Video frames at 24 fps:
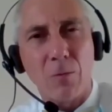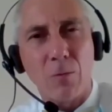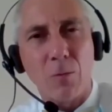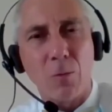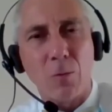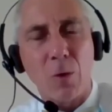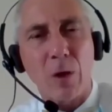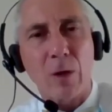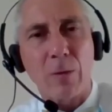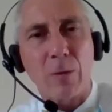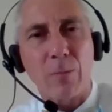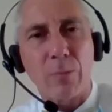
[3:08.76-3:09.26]

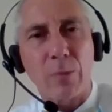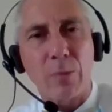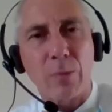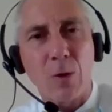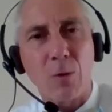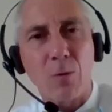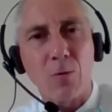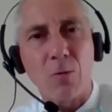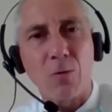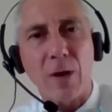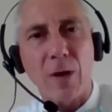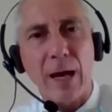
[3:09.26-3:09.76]
work
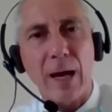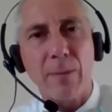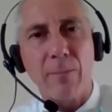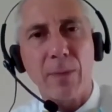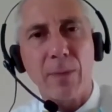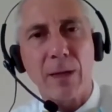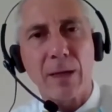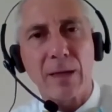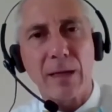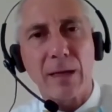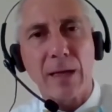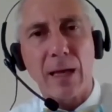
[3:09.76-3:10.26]
program
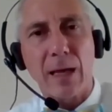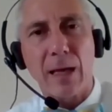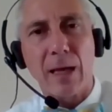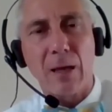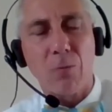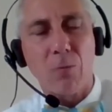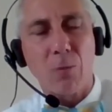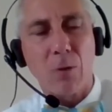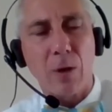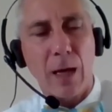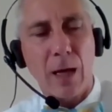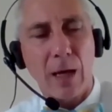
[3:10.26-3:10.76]
and
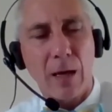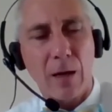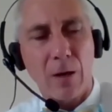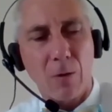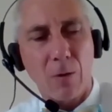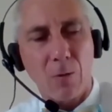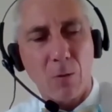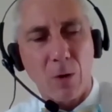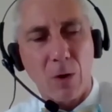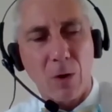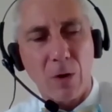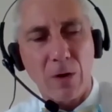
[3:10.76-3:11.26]
our
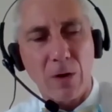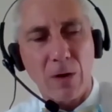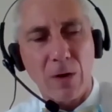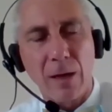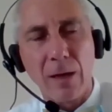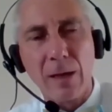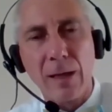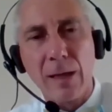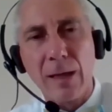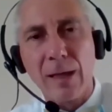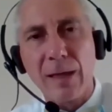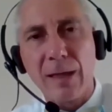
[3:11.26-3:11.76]
work,
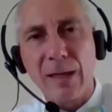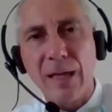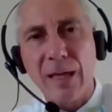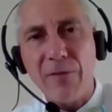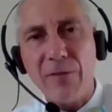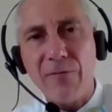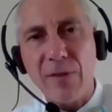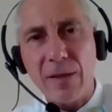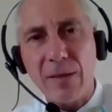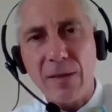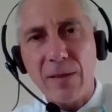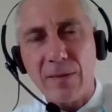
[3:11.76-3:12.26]

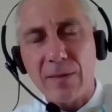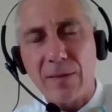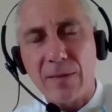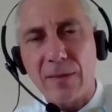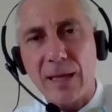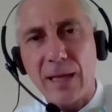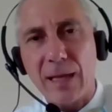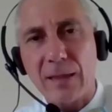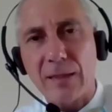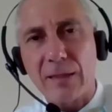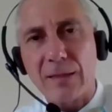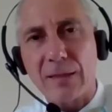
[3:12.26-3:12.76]
given
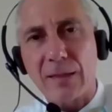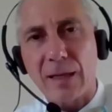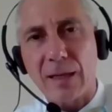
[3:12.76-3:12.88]
that